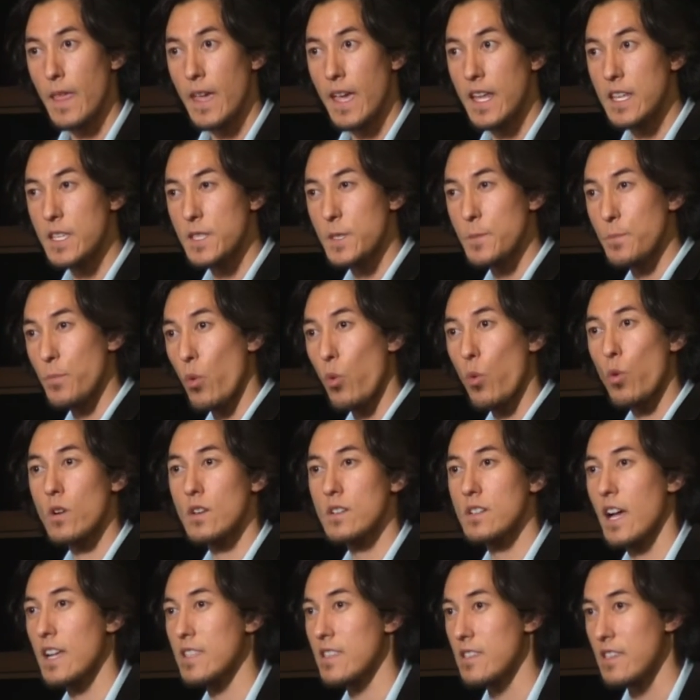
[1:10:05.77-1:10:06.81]
And it's
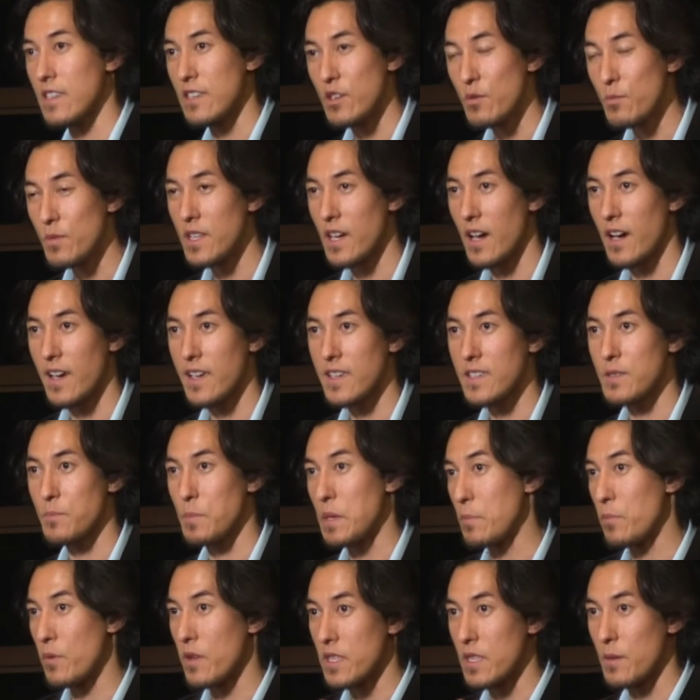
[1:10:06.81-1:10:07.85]
important not to dehumanize
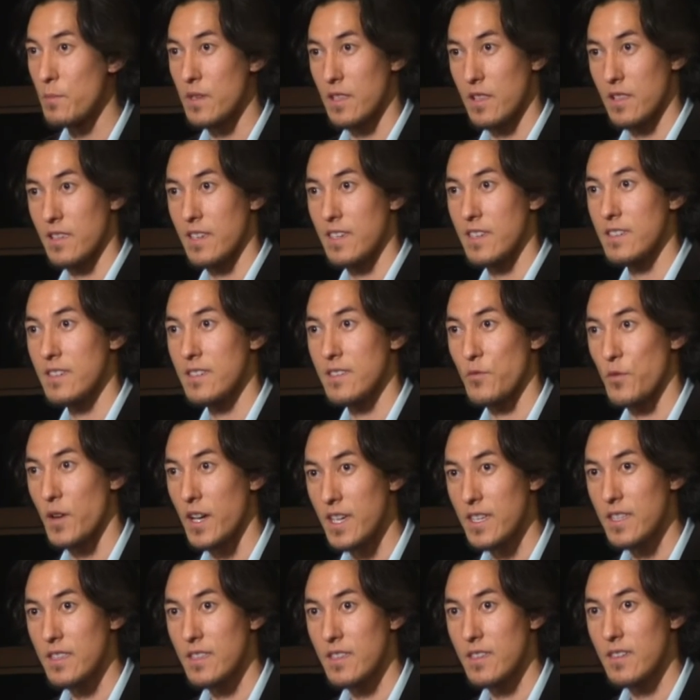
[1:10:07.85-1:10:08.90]
people in the Middle East,
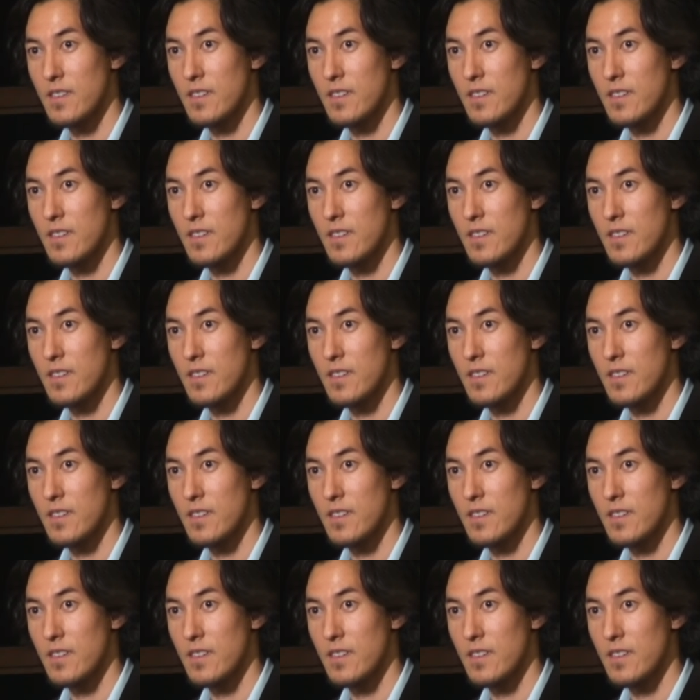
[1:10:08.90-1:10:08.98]
right?